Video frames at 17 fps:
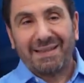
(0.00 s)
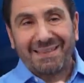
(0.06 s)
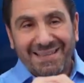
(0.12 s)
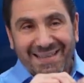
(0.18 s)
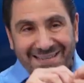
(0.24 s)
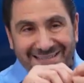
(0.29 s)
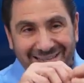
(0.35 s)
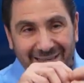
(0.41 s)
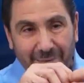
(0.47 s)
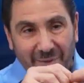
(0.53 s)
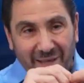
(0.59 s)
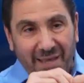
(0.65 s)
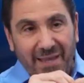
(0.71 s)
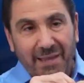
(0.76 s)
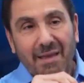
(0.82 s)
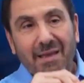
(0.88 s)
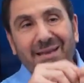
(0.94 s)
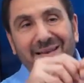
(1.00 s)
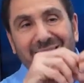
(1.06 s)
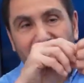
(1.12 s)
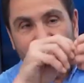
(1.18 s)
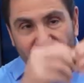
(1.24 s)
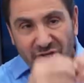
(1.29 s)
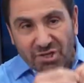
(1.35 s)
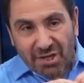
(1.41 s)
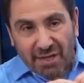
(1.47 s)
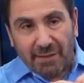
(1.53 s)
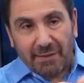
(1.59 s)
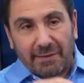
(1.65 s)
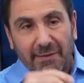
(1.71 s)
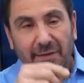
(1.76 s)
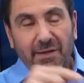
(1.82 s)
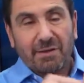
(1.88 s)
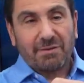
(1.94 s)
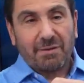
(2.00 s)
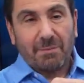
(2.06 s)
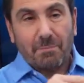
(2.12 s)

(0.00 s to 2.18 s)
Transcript: the SMA shell,